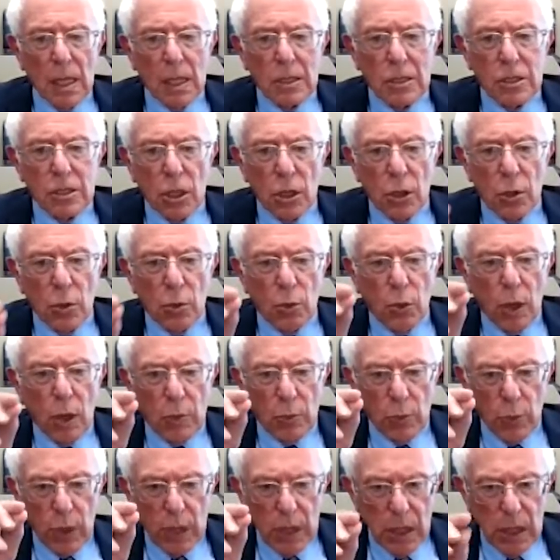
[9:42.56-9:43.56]
So
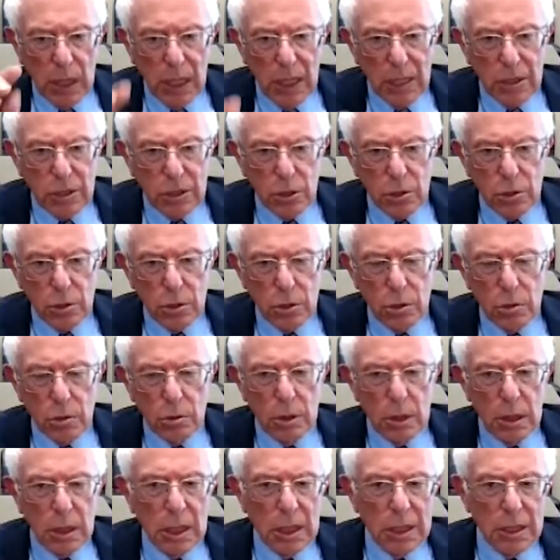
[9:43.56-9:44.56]
what we need to
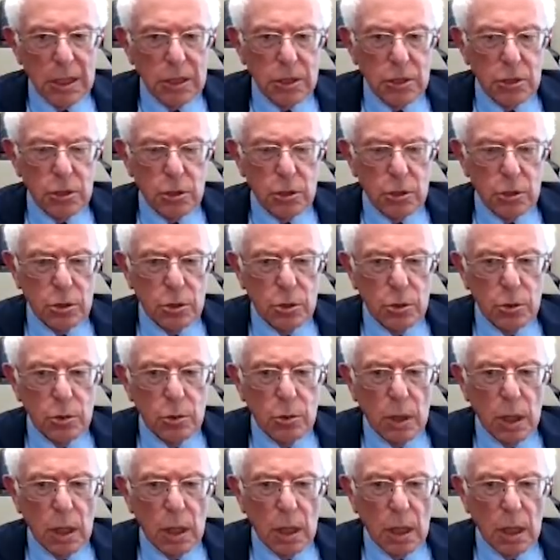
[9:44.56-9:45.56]
do is
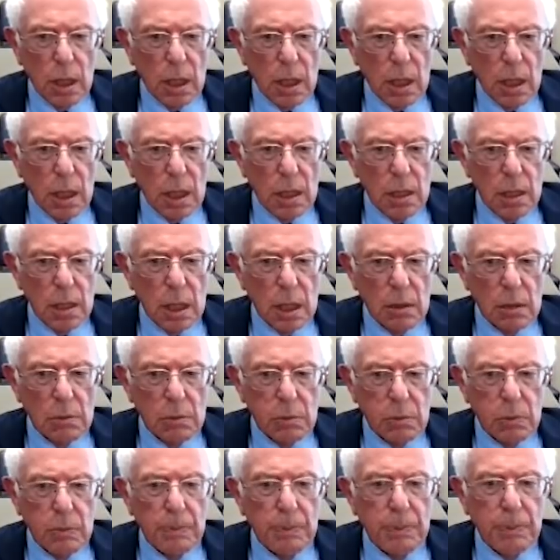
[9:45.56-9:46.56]
to, uh, you know,
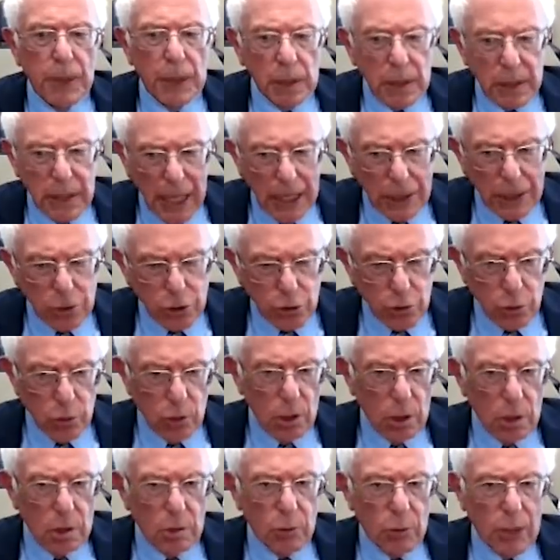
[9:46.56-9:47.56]
build that
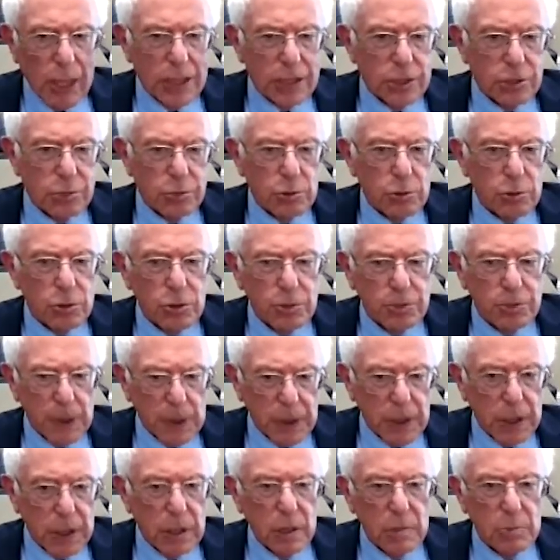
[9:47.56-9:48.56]
strong grassroots
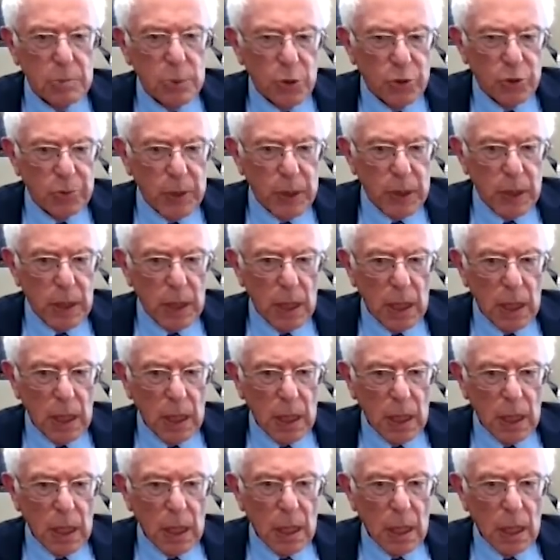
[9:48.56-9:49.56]
political movement
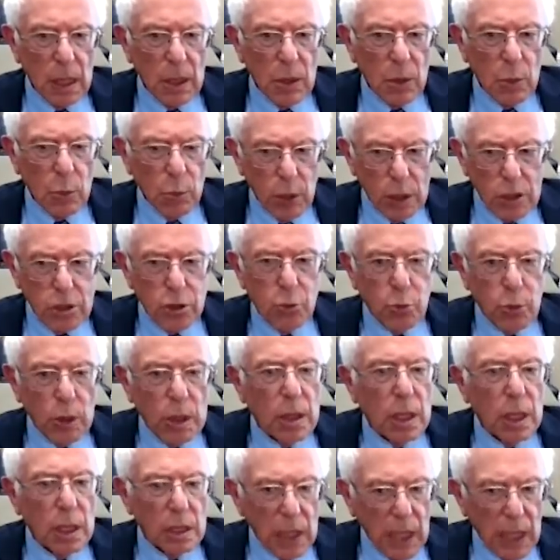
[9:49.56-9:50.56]
which
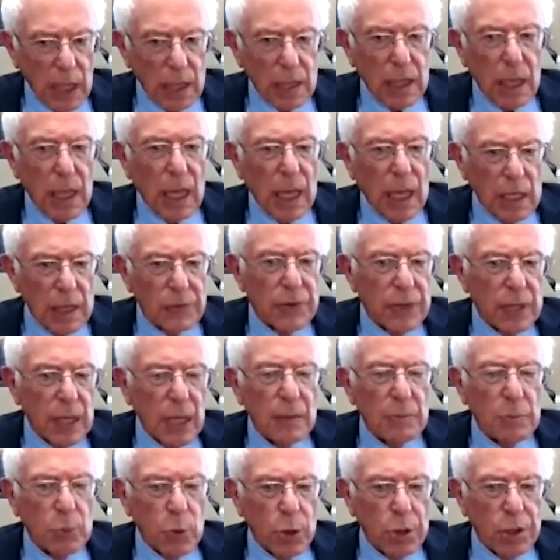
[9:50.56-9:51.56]
will elect a hell of a
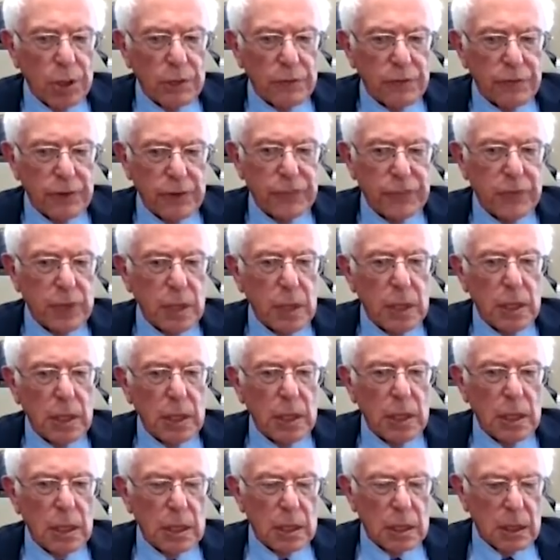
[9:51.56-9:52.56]
lot more than 50
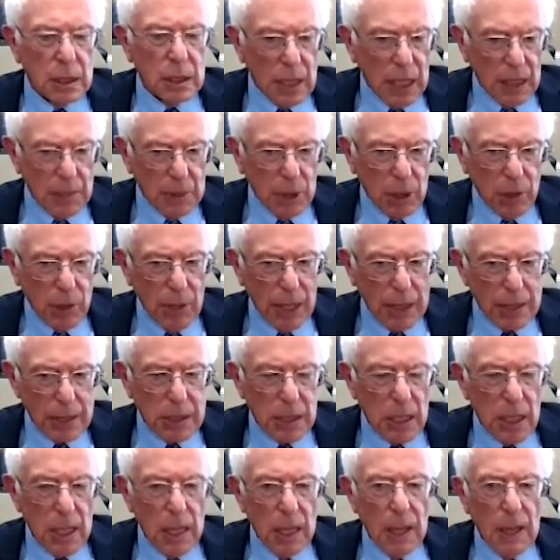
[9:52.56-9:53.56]

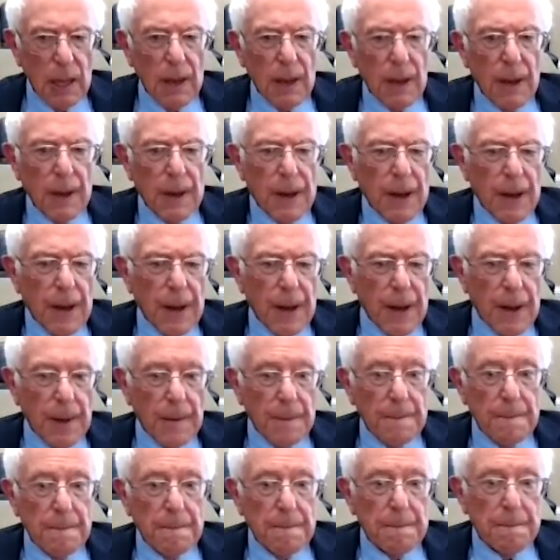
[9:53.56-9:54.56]
Democrats.
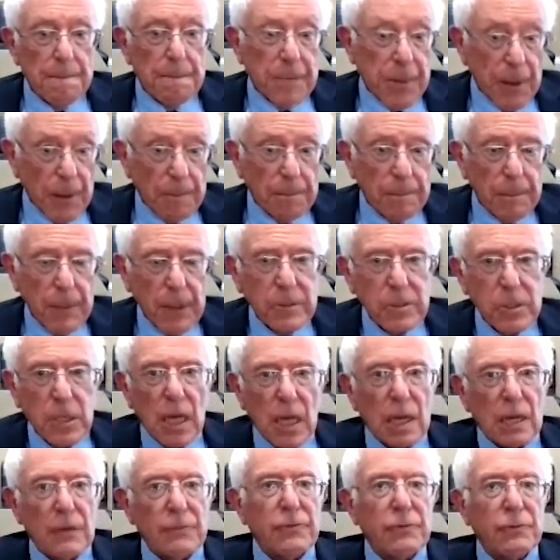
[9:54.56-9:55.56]
Um, so that's
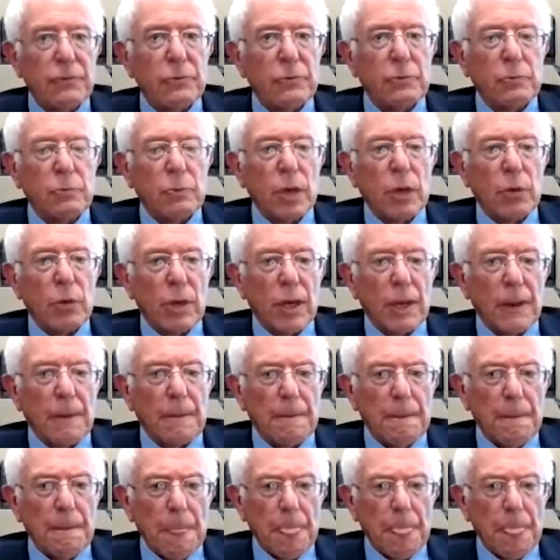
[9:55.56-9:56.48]
kind of where we're at.